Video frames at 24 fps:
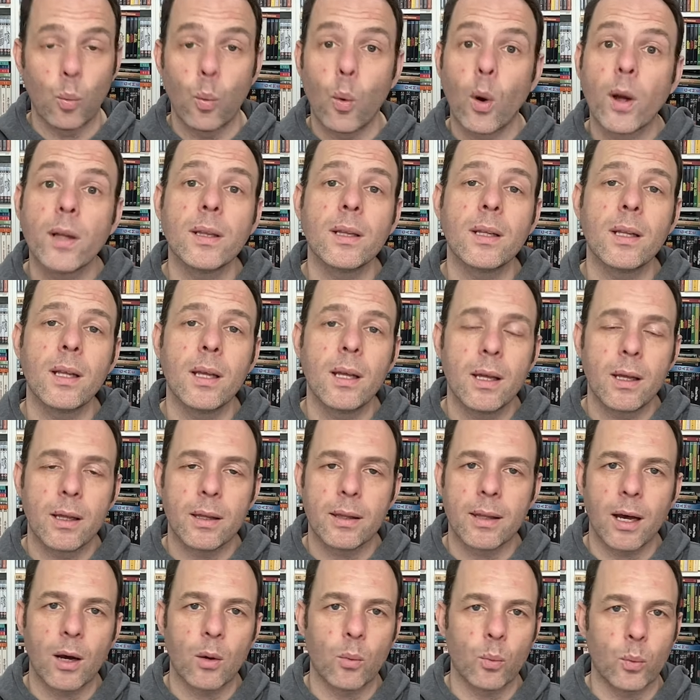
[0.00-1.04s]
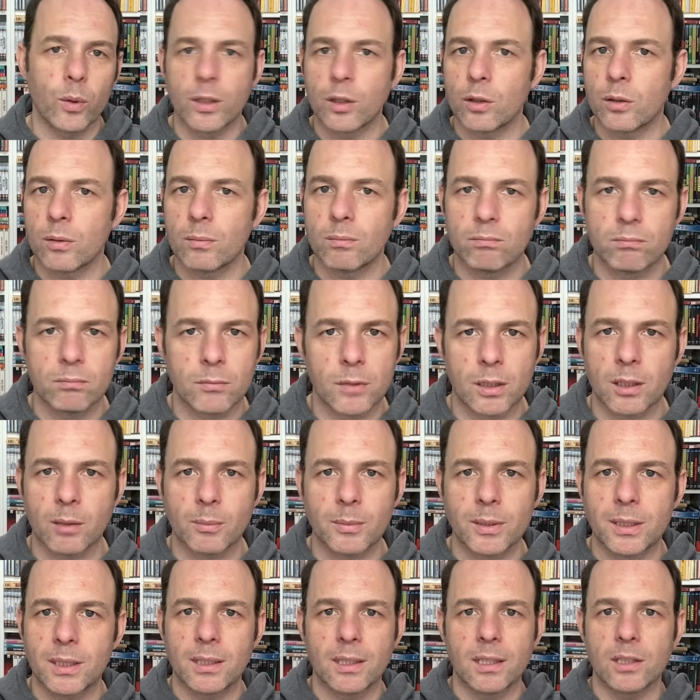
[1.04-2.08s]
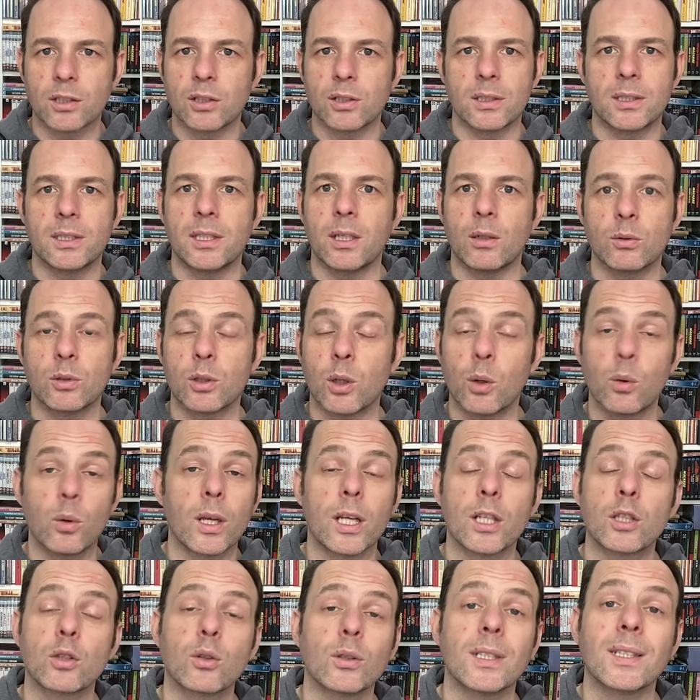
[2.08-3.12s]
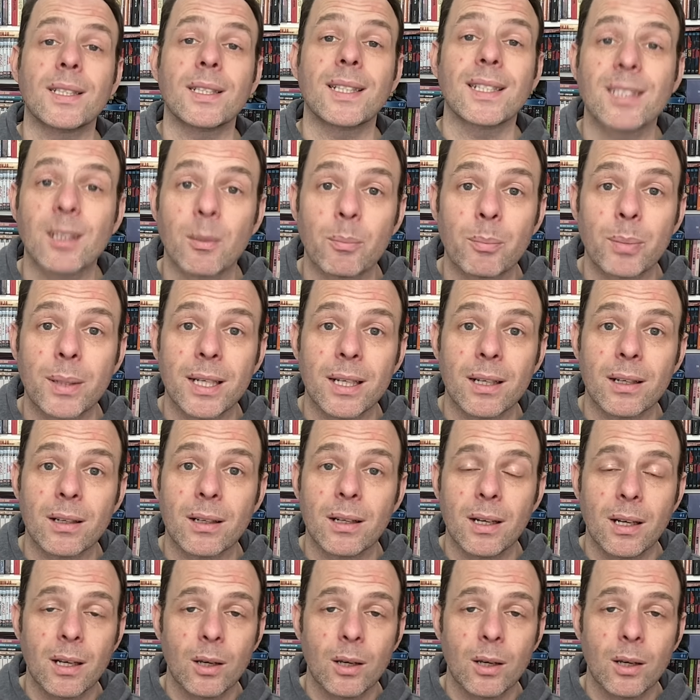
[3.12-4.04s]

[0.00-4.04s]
One that, when it, the limited edition sells out, is going to disappear,